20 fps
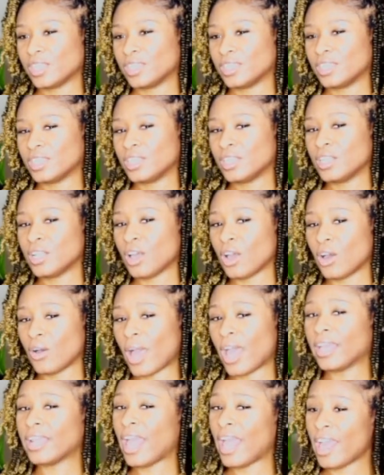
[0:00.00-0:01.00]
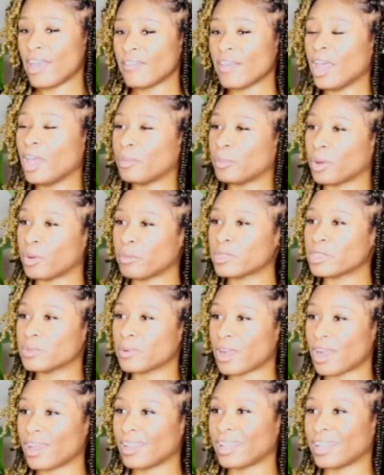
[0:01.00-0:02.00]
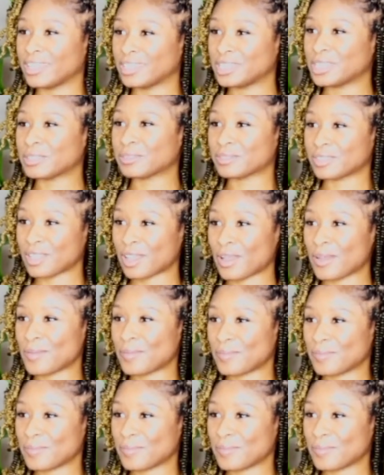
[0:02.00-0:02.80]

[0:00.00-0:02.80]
No, I have had moments where I like choked up.